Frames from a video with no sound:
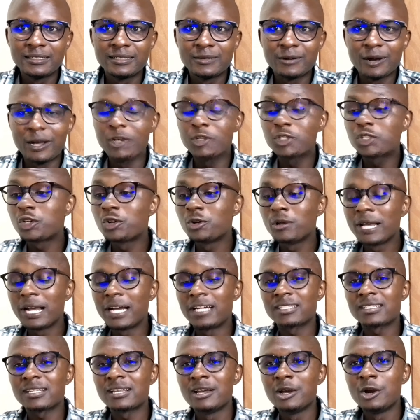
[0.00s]
Why are you showing
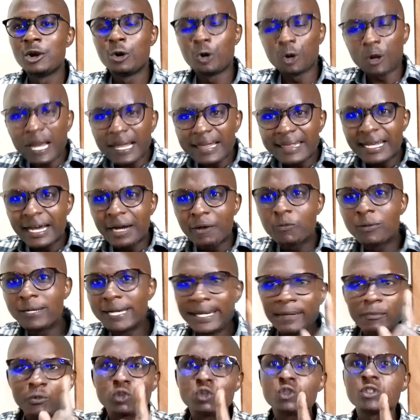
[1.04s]
us? Or rather,
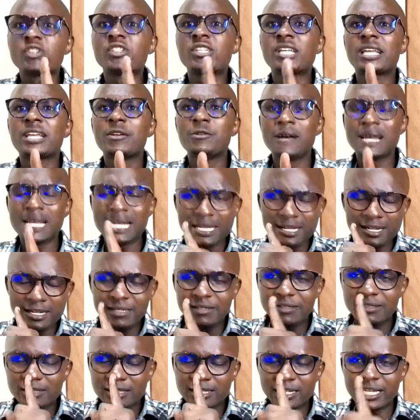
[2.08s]
William Ruto is
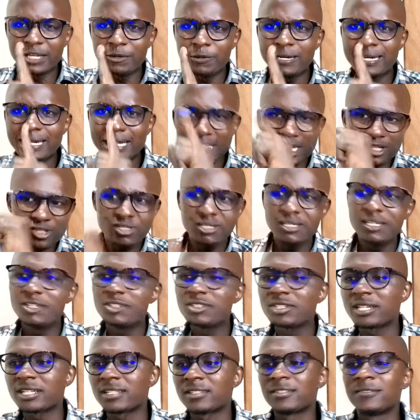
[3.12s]
securing his
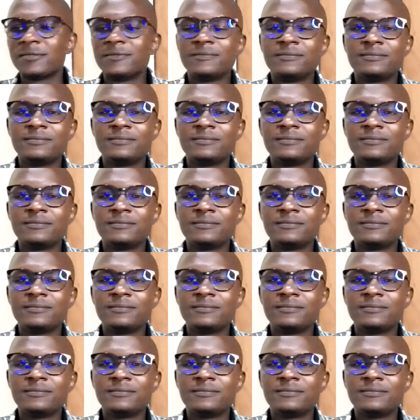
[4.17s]
interest.